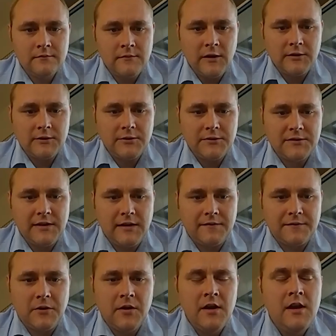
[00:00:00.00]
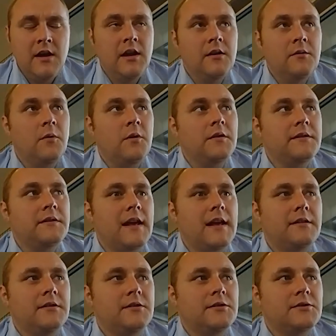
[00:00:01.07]
Oh, good stuff. So what
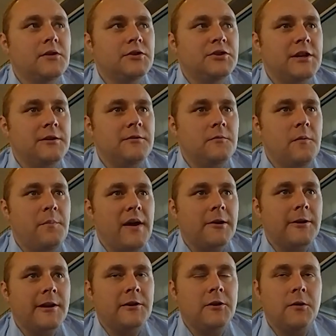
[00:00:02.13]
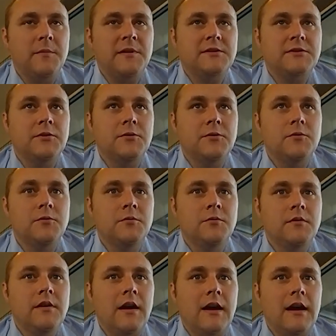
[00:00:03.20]
then sort of general would Bagrie Economics do
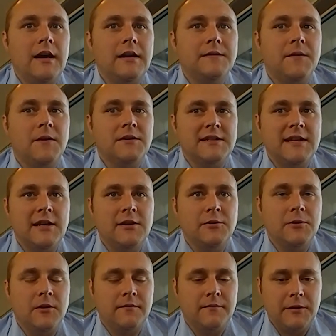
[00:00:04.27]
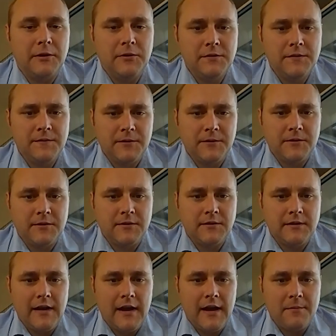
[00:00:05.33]
as far as a tailored offering goes for,
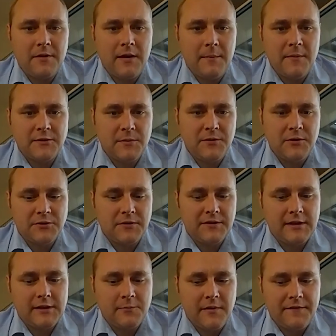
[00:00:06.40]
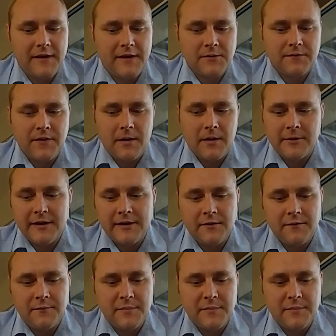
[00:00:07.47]
I'm assuming you're sort of dealing with the upper end of